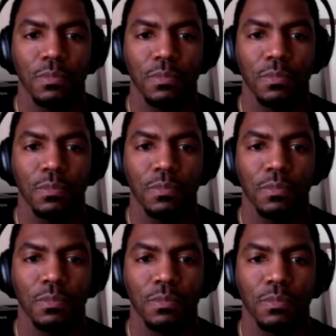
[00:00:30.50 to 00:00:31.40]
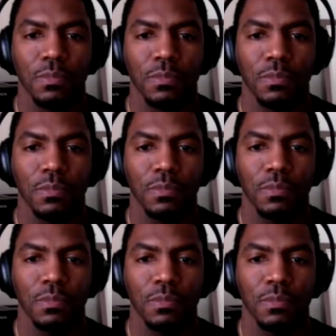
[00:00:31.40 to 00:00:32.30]

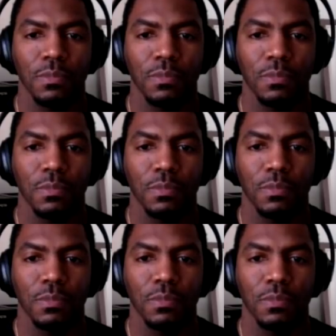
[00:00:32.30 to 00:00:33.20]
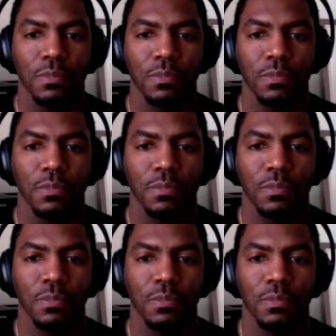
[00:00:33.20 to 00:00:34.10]

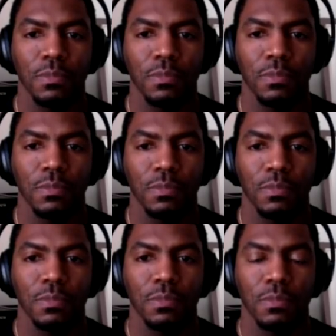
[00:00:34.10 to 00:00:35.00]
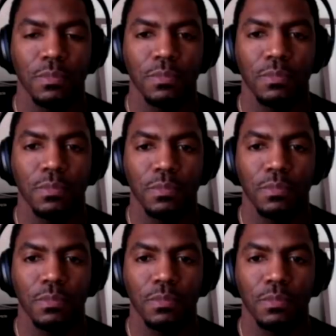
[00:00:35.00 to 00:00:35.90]

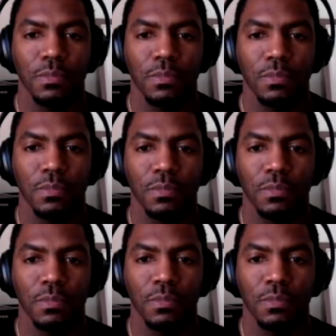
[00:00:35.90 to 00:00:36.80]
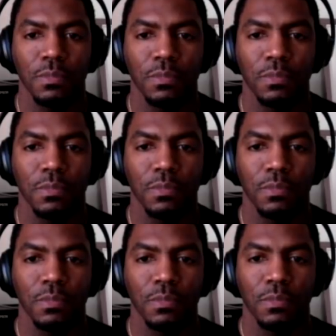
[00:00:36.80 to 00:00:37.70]

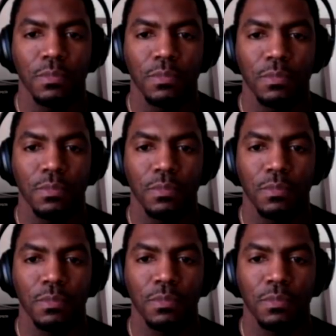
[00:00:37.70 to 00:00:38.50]
(silent)